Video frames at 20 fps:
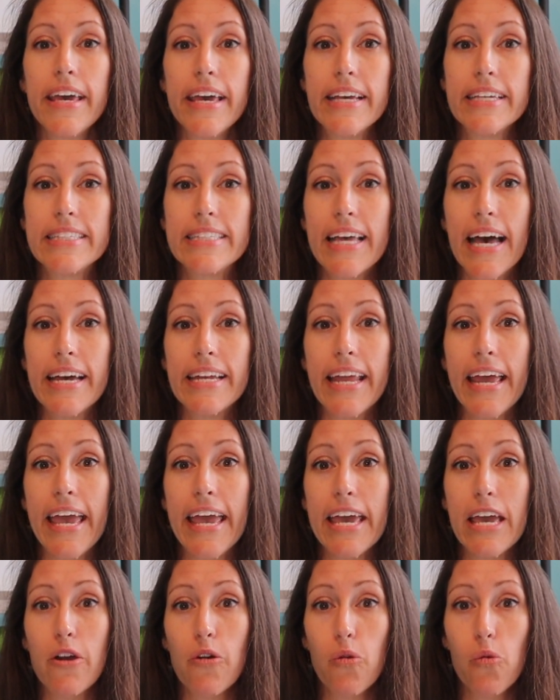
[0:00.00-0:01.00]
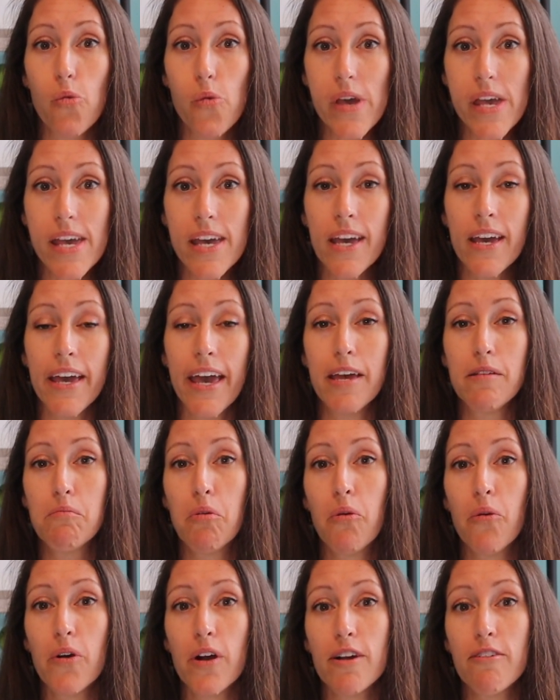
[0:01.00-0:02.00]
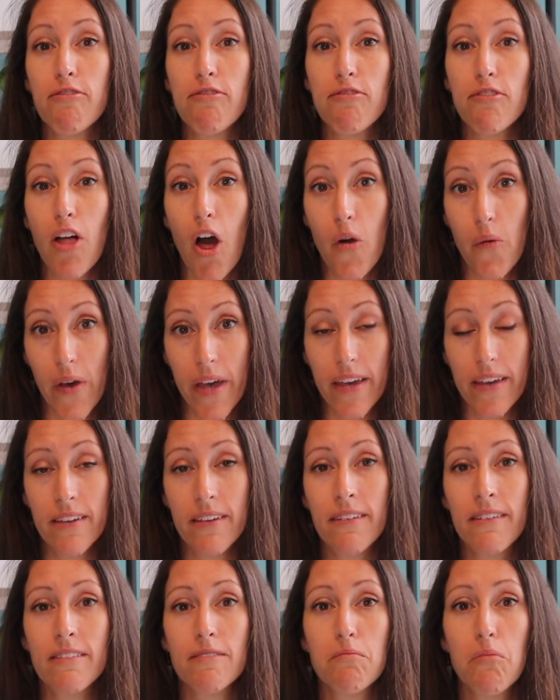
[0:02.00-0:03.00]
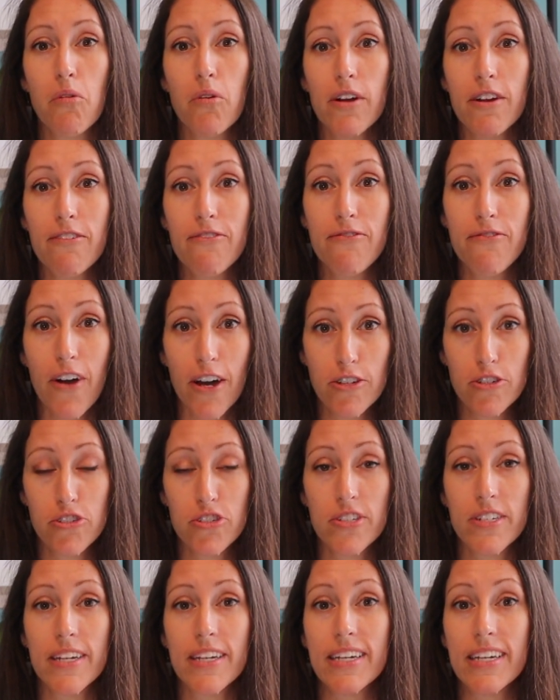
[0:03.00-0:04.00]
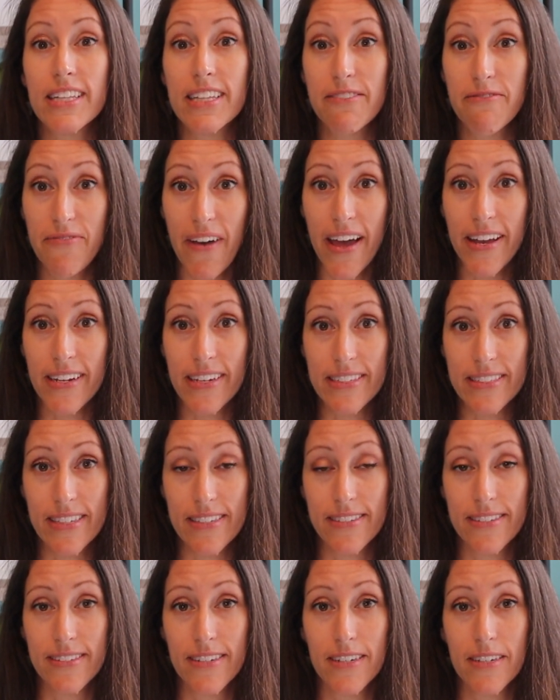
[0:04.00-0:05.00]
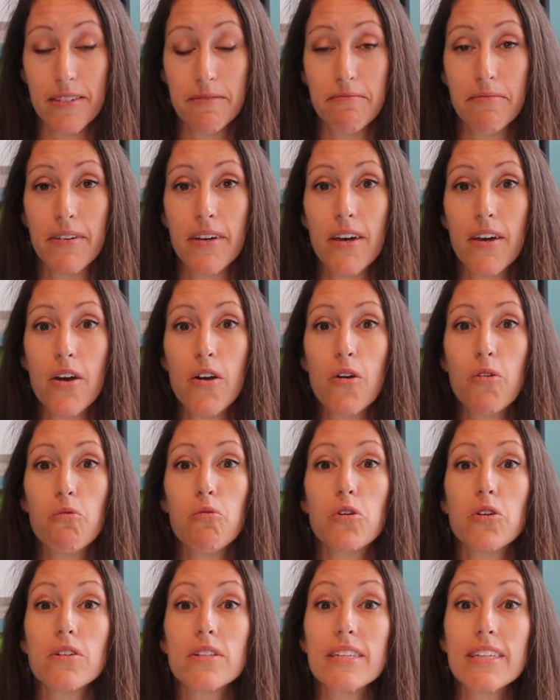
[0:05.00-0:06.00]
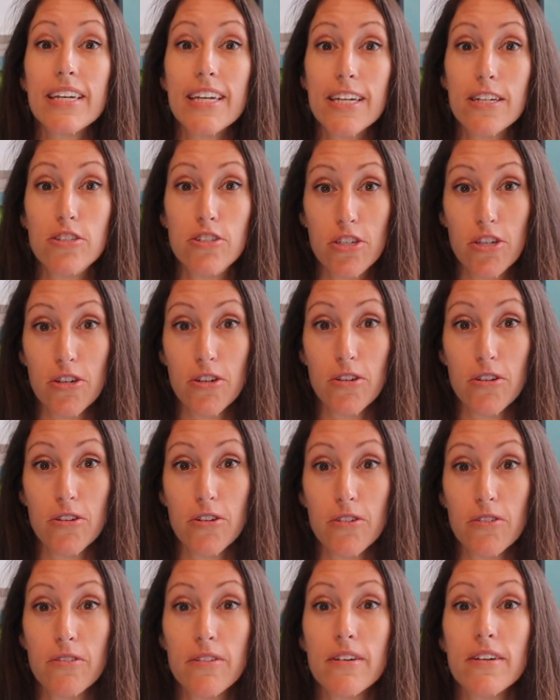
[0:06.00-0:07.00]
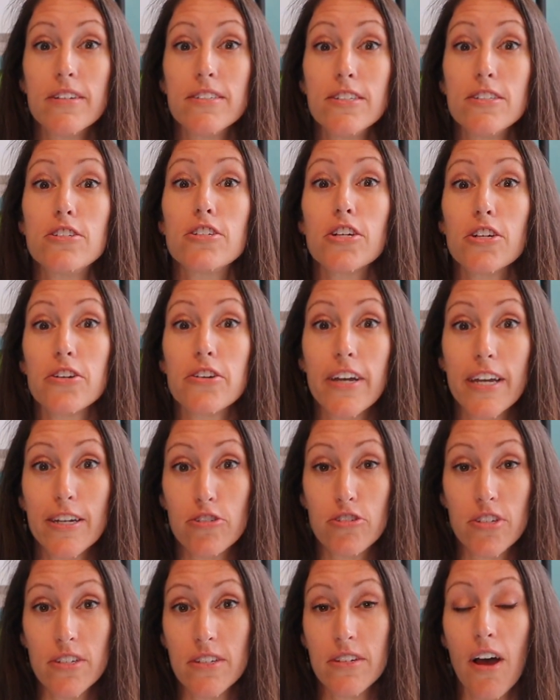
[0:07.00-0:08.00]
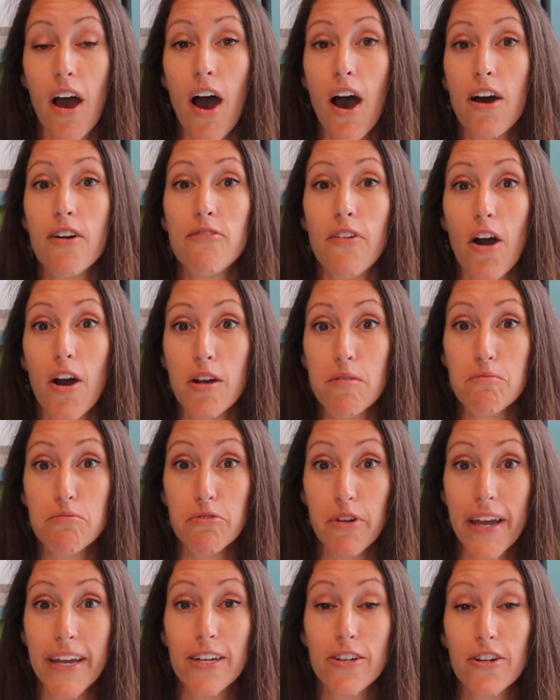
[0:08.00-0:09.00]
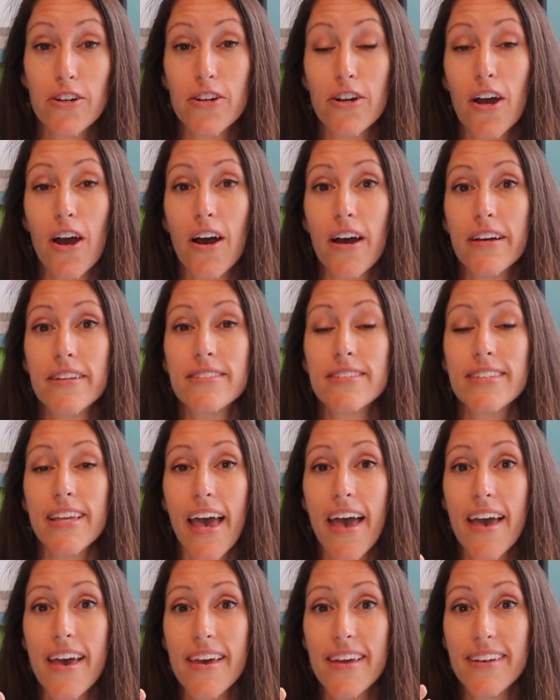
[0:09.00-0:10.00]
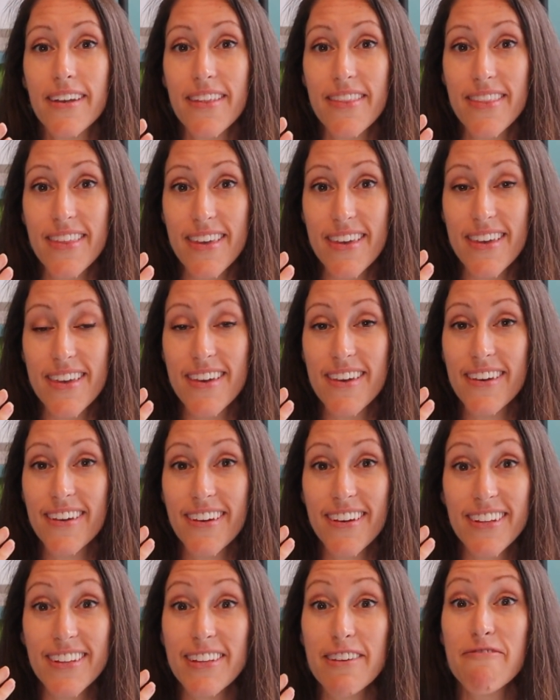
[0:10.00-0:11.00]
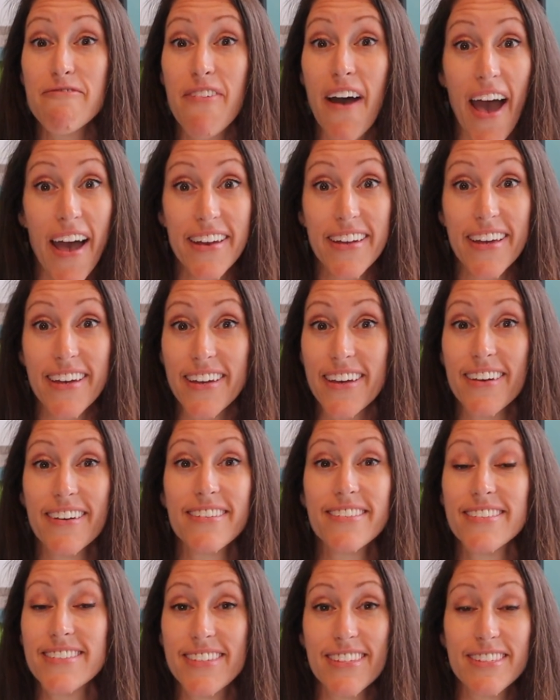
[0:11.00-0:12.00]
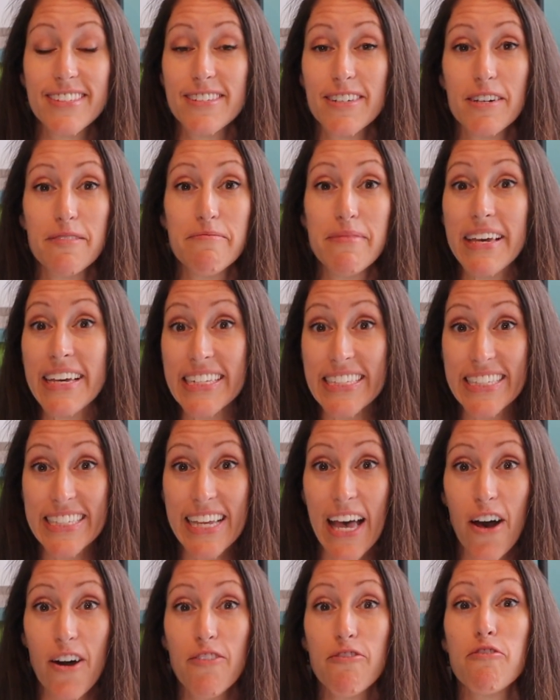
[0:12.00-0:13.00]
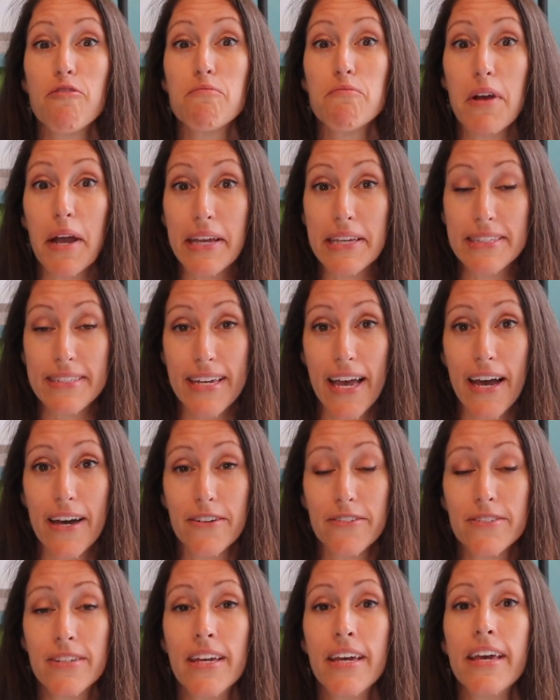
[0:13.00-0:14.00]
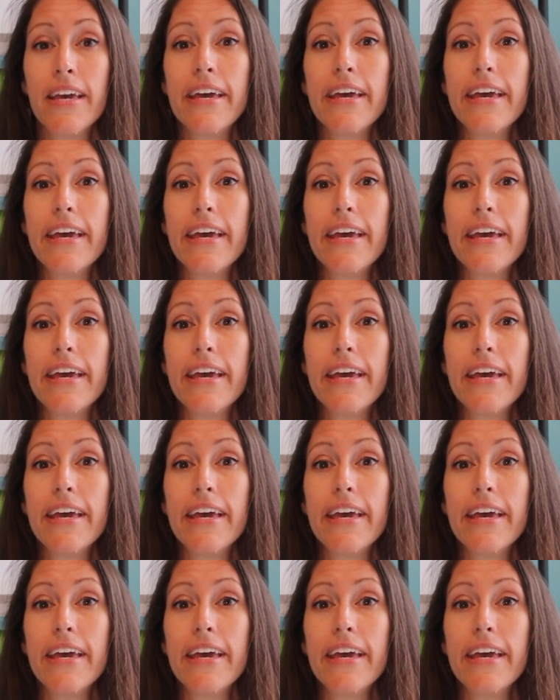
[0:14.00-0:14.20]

is that a weak and poor flowing, poor functioning glymphatic system will lead to deterioration of our brain neurons and the glymphatic system itself breaks down.